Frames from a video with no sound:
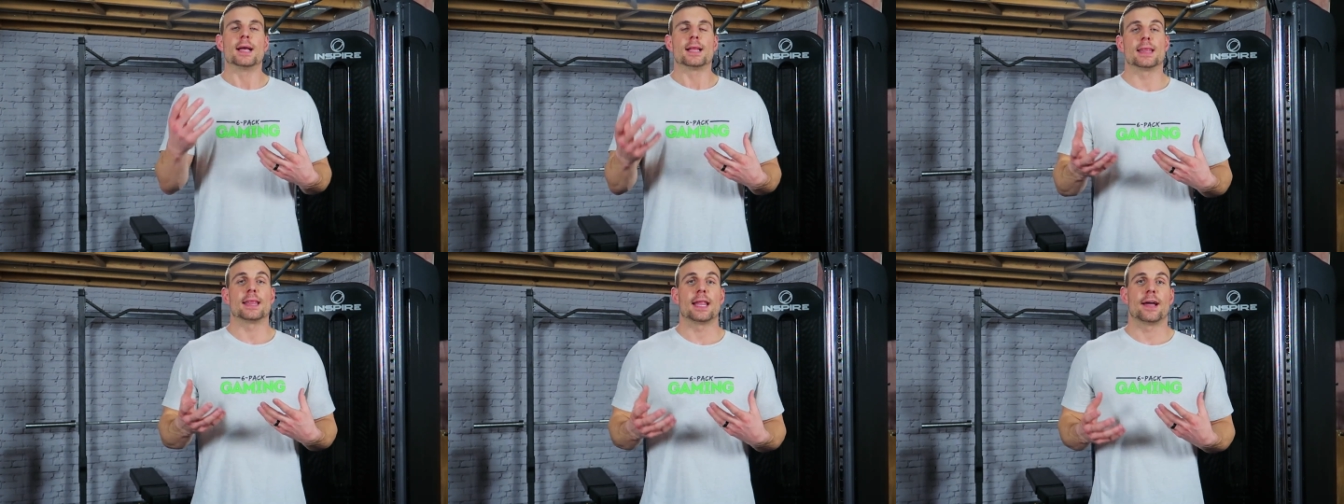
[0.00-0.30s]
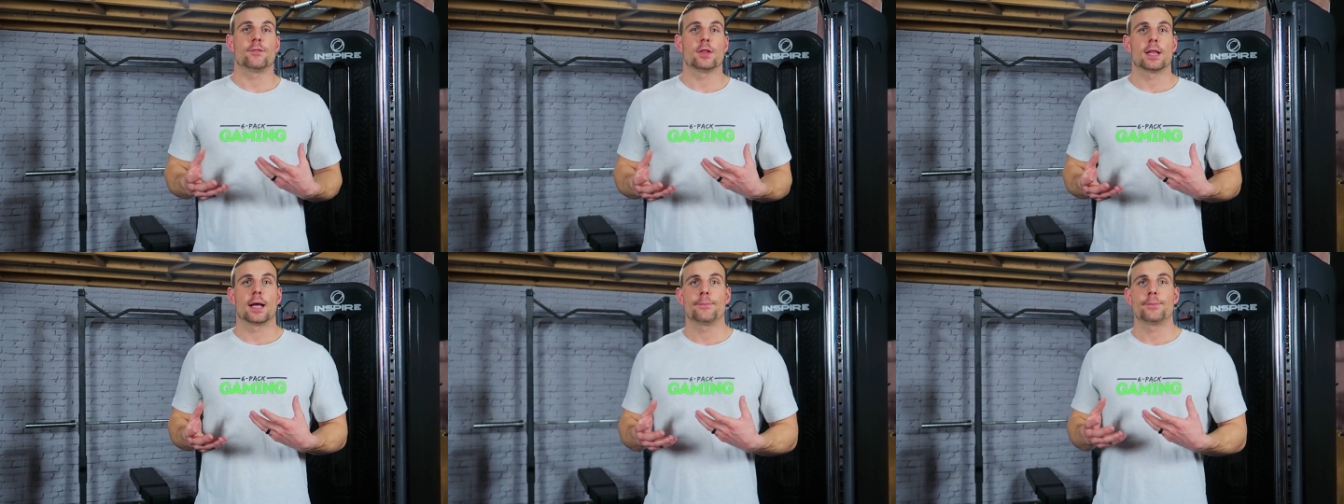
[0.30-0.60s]

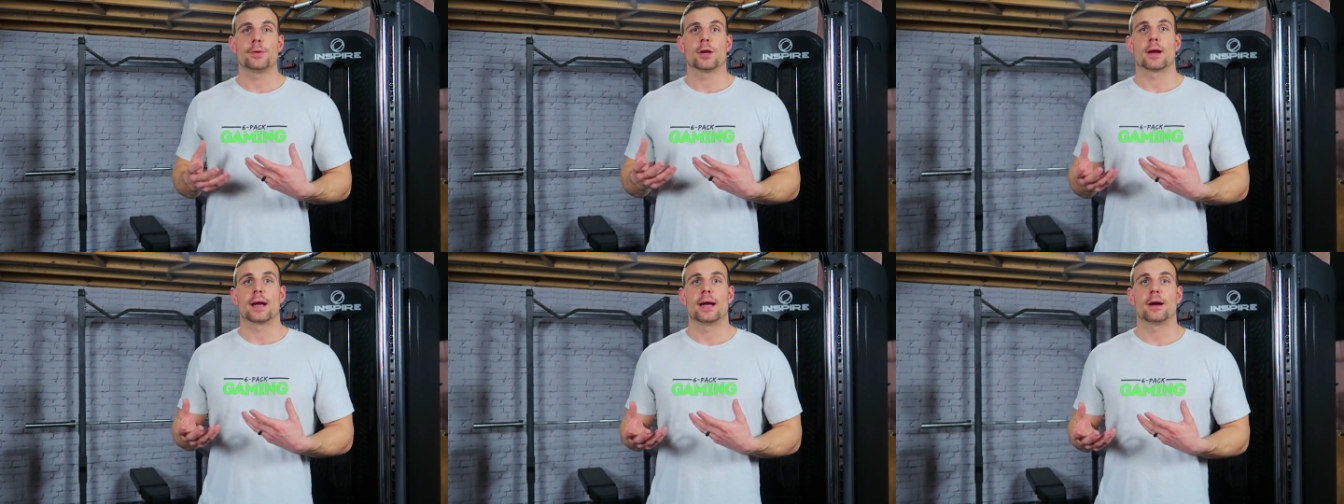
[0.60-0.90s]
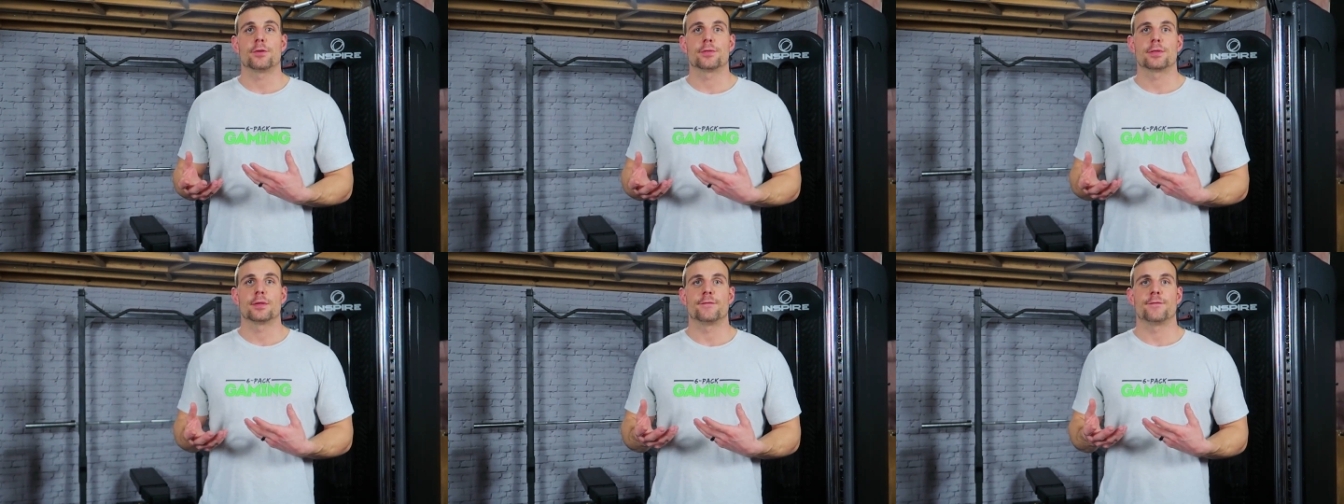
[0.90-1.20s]
level up your
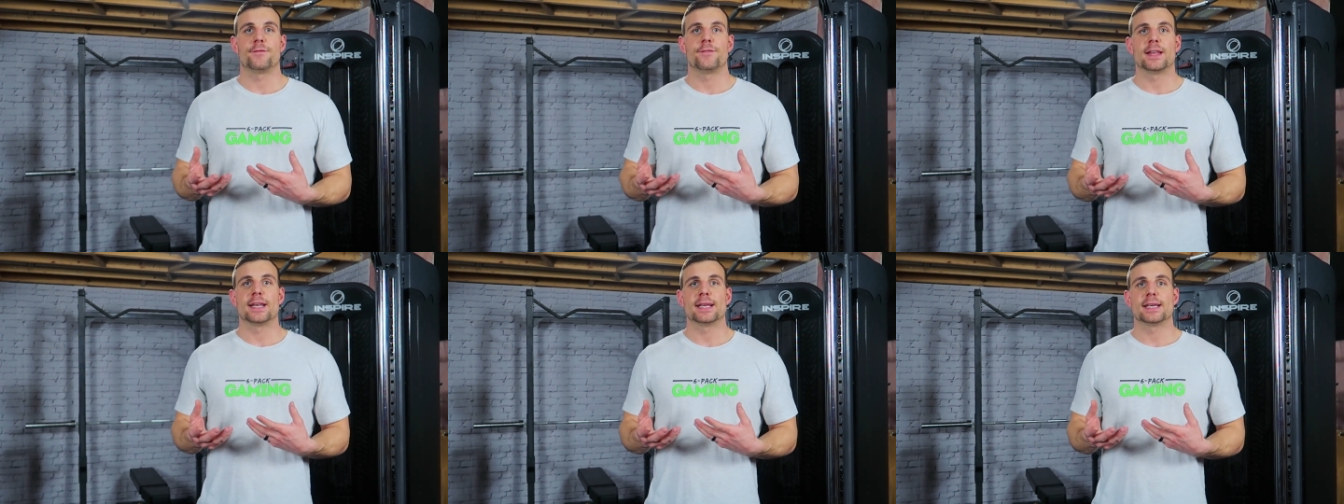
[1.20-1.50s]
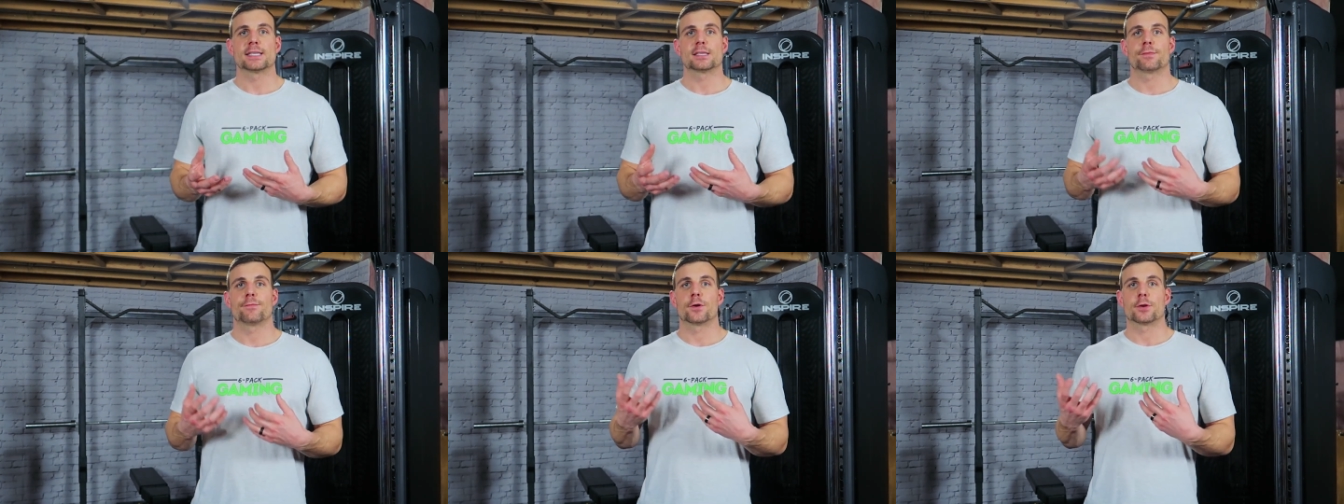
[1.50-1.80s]
health and
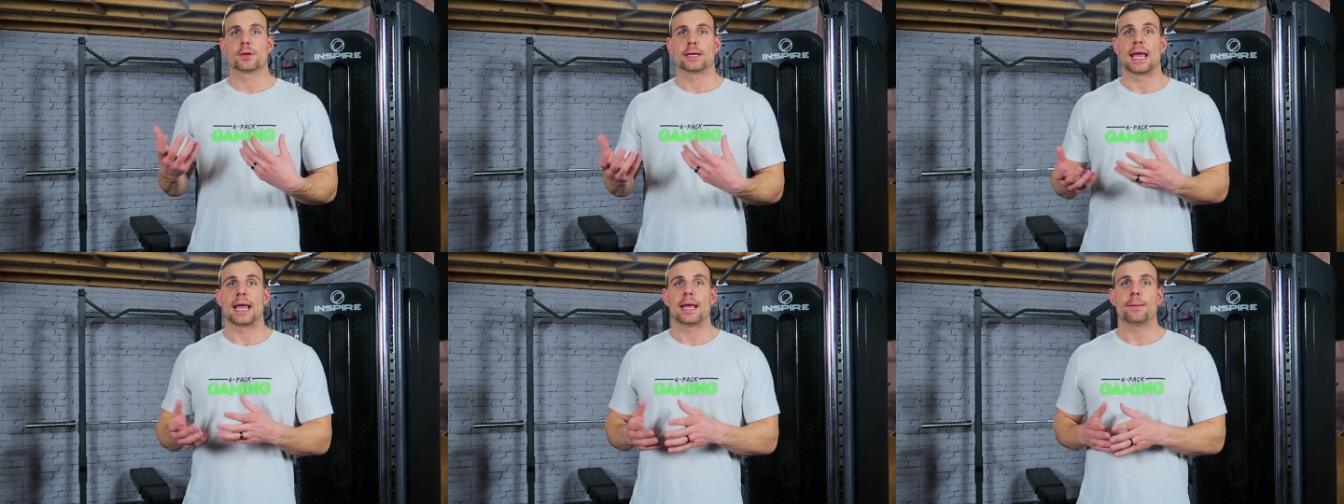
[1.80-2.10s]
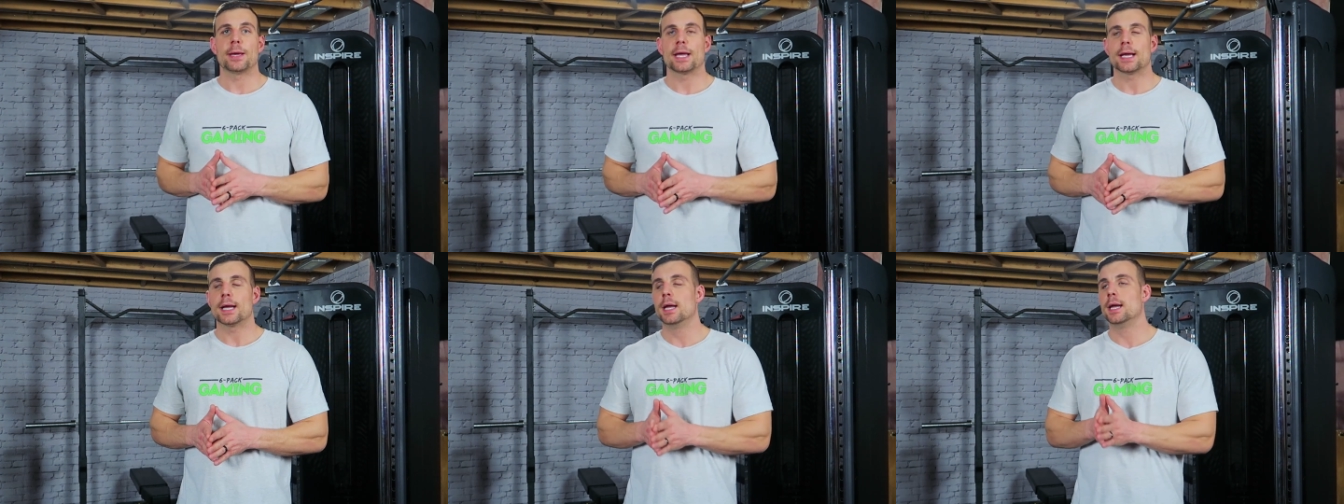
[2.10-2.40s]
fitness for
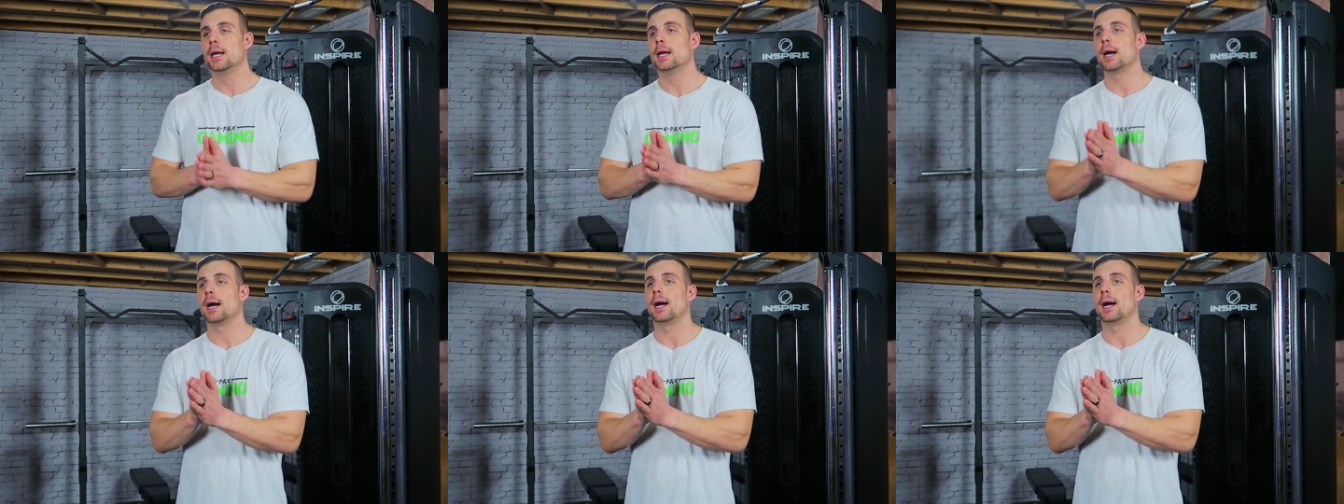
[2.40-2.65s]
gaming,